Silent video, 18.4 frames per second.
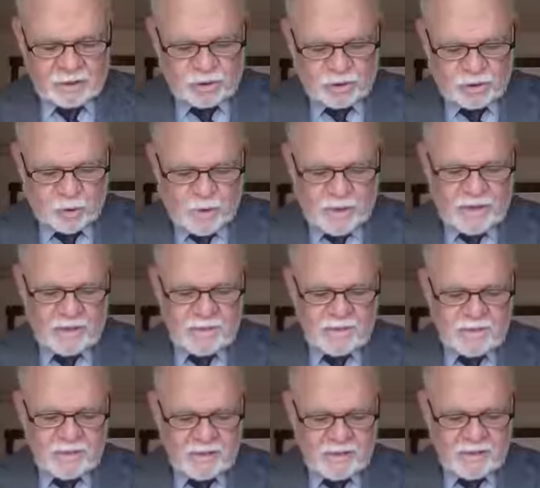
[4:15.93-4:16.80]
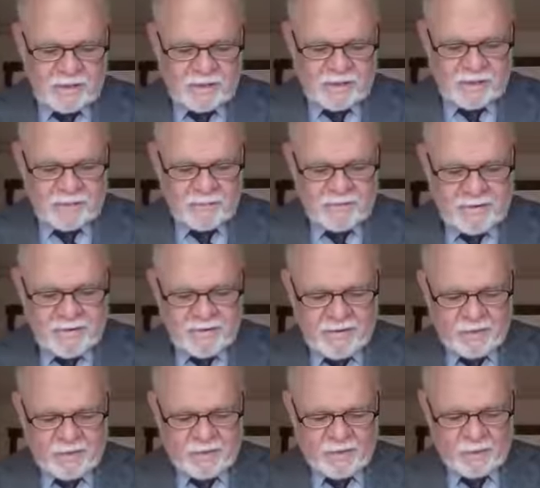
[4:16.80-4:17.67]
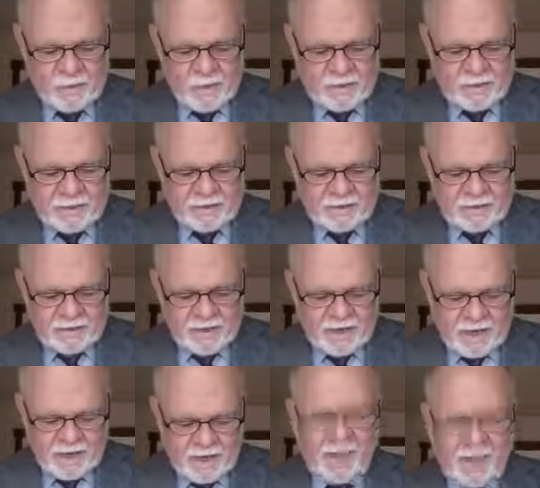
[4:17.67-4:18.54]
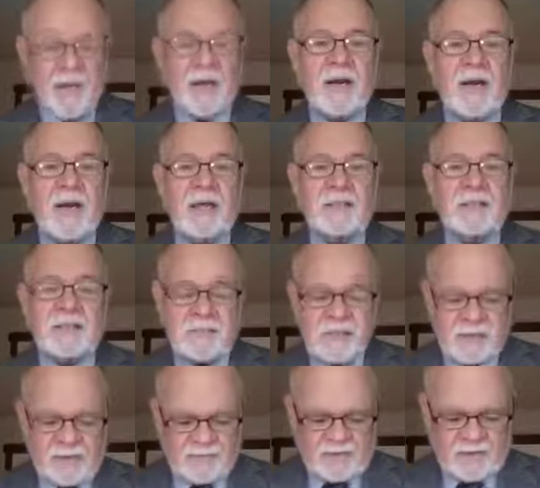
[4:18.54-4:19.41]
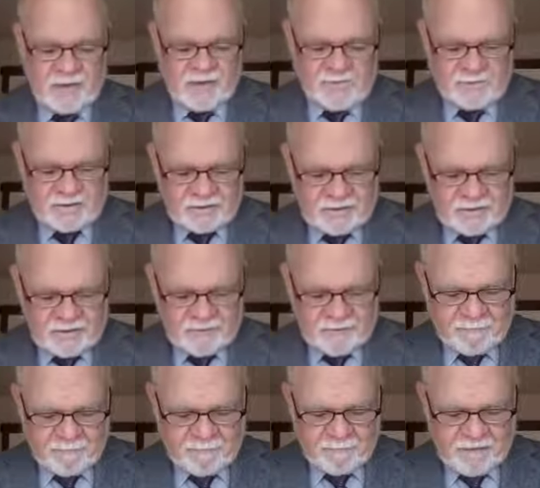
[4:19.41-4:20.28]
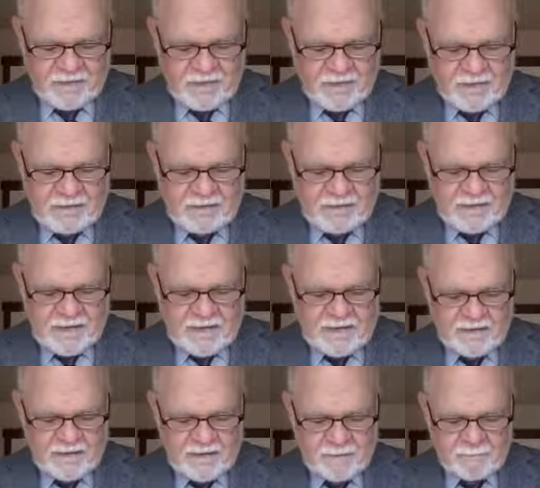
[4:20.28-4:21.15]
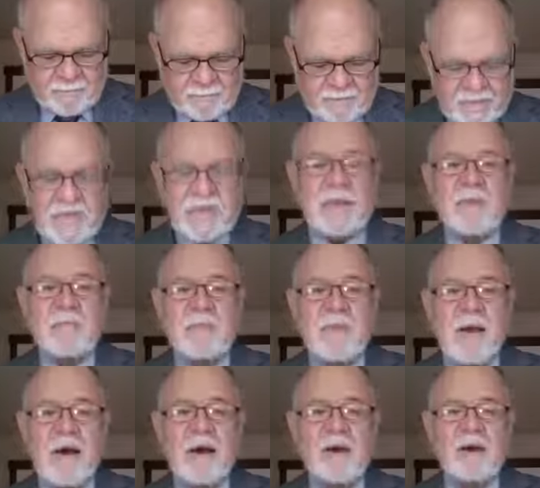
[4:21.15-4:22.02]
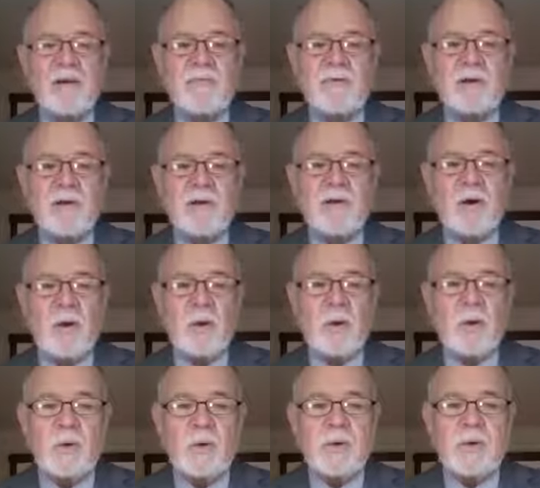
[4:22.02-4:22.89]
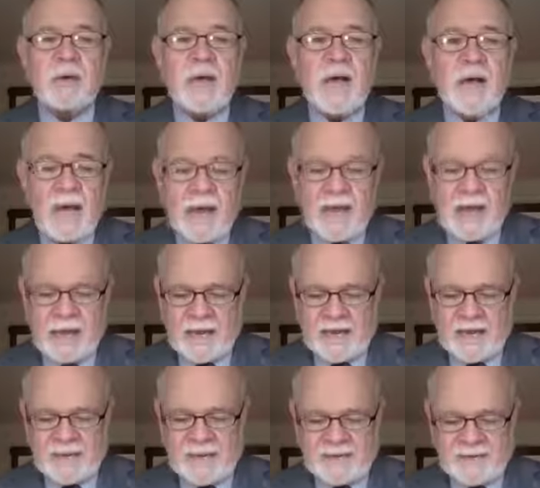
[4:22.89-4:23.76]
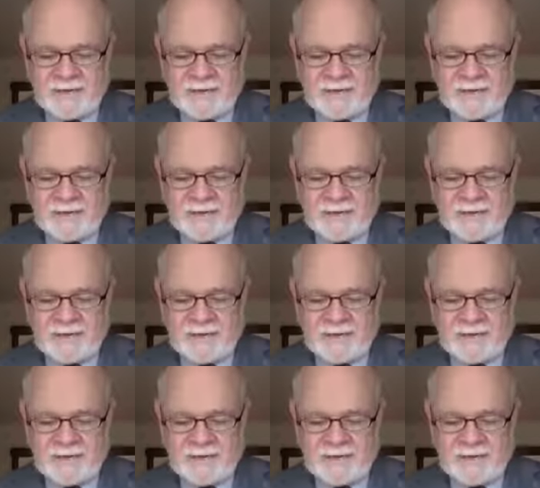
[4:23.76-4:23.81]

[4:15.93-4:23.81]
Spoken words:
20 million American women are not self-governed. Take the beam out of your own eye.